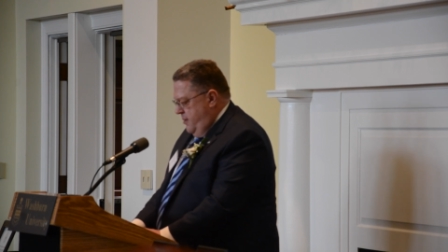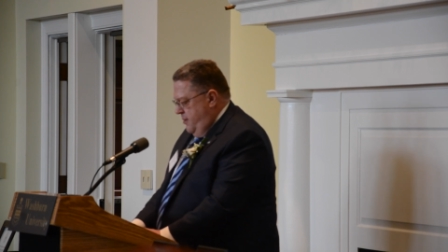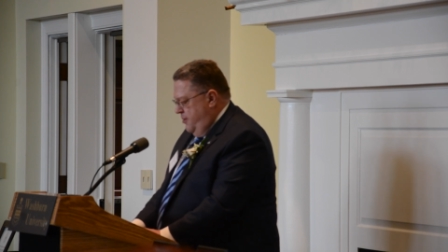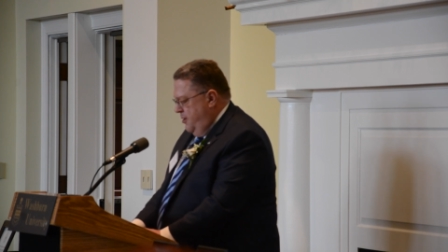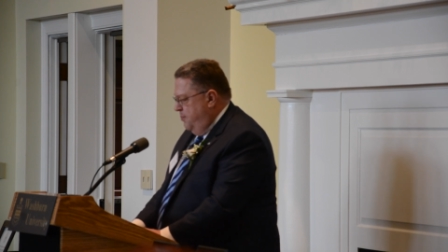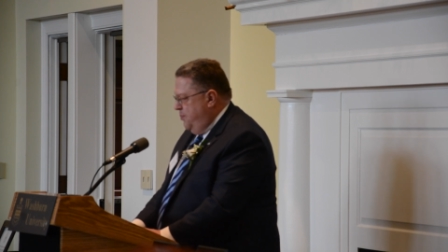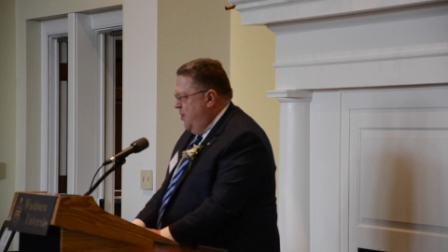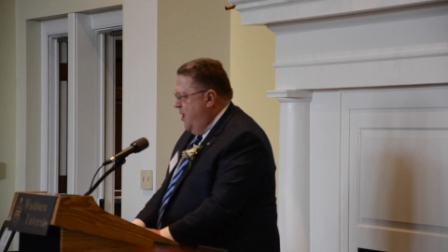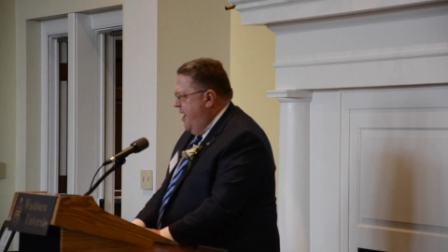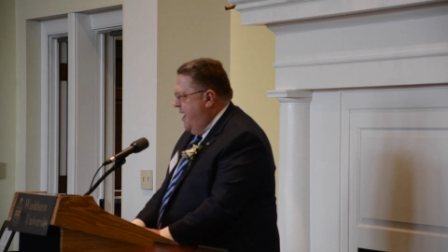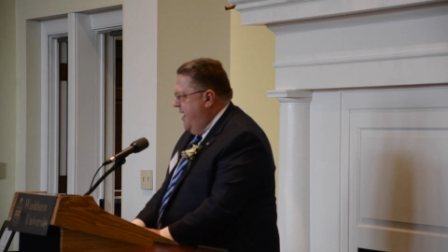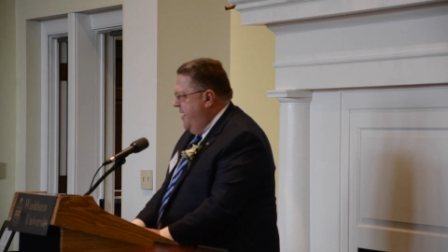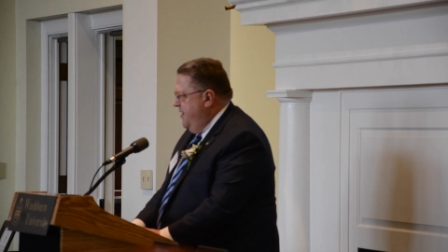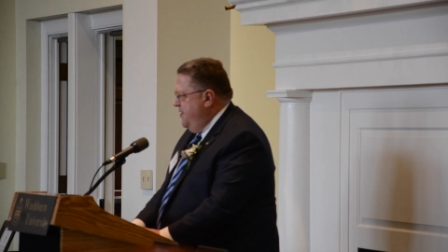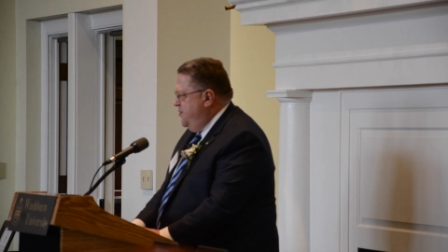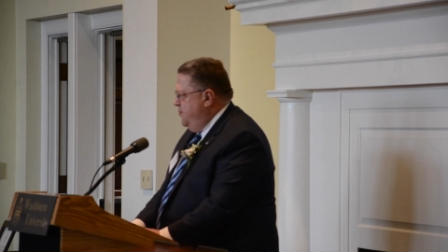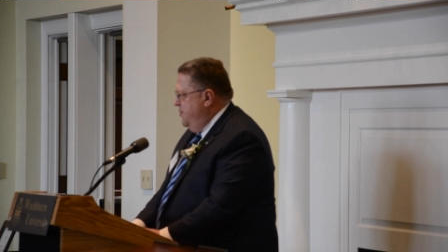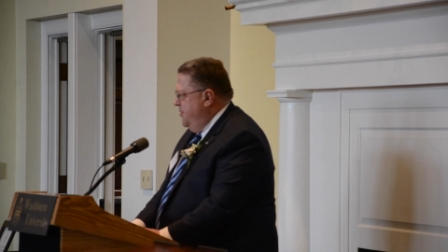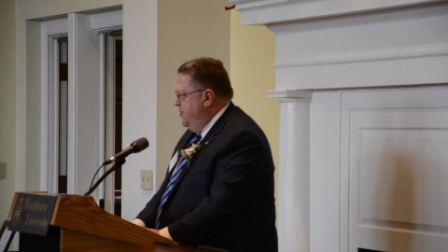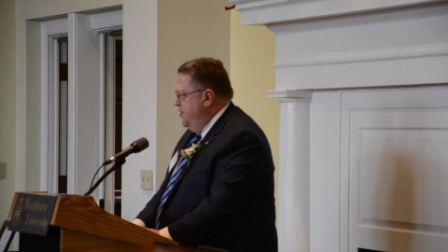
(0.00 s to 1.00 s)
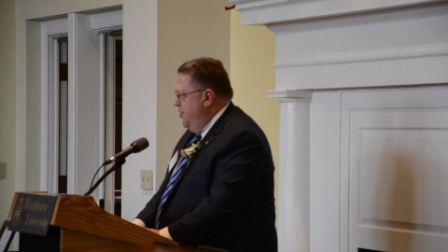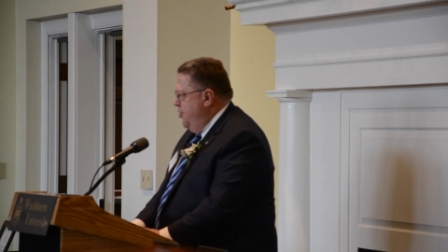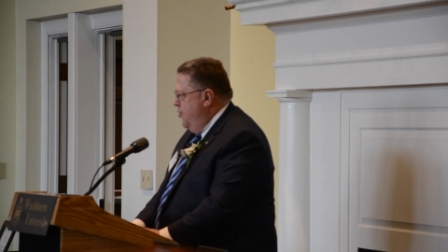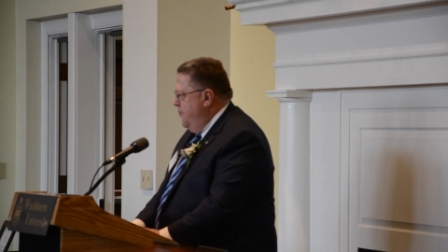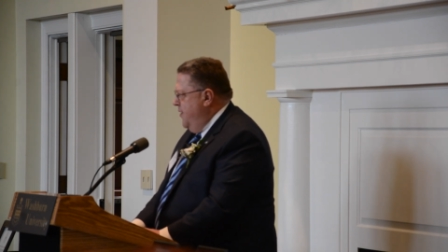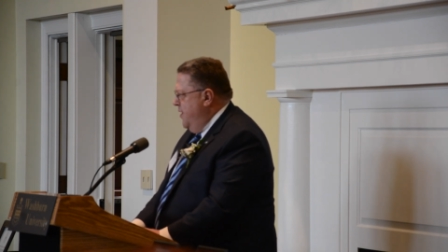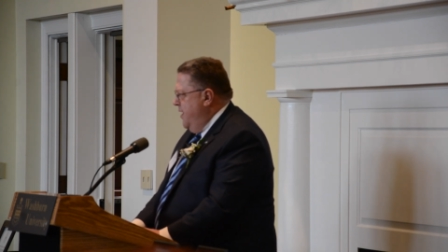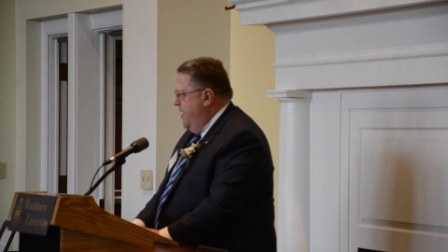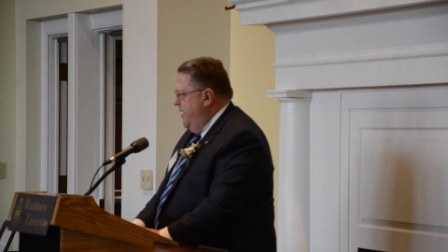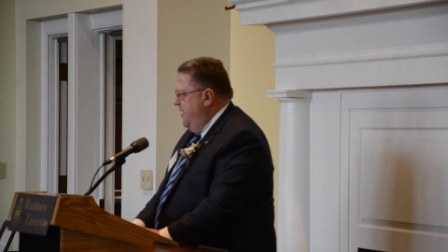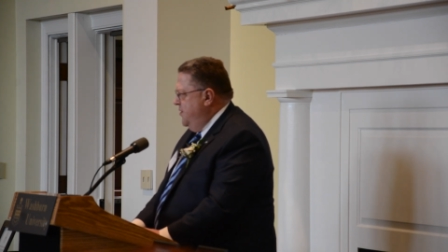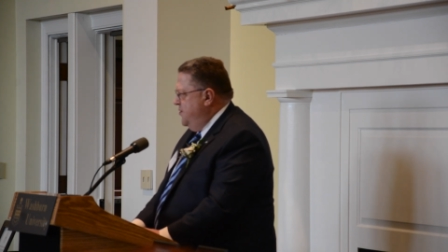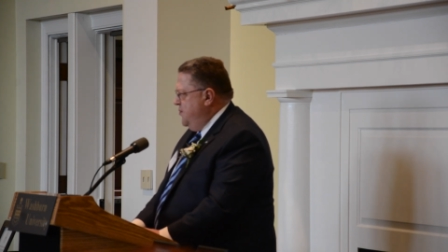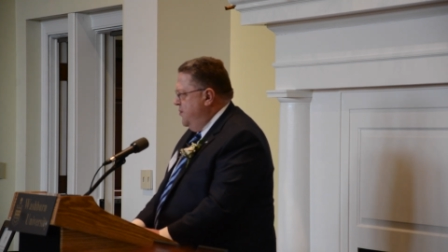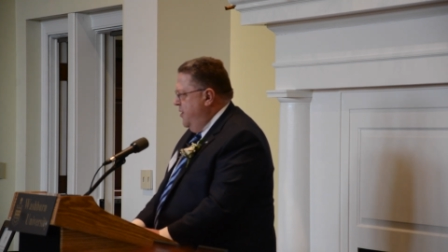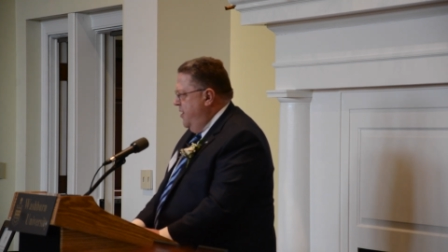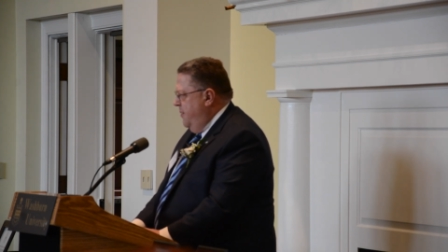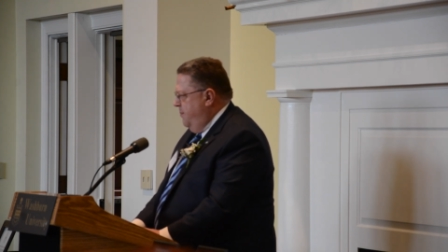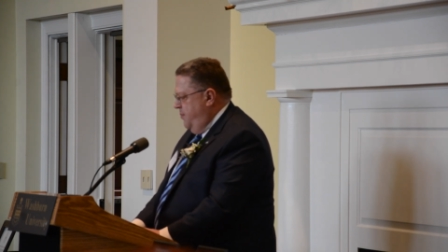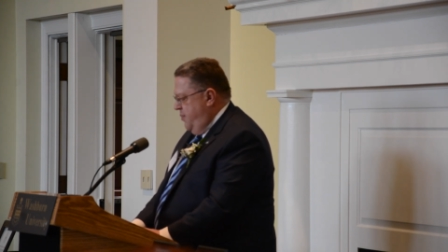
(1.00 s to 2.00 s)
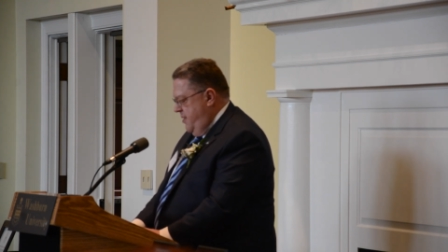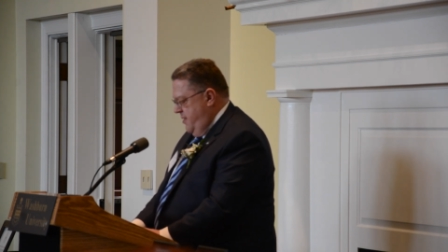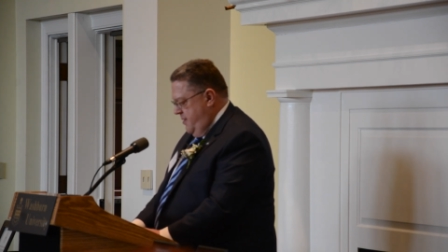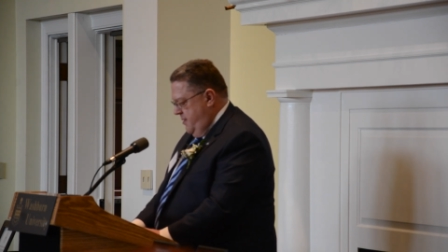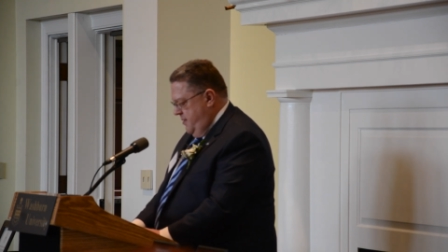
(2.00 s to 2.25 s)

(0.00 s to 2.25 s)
The prize was an overnight trip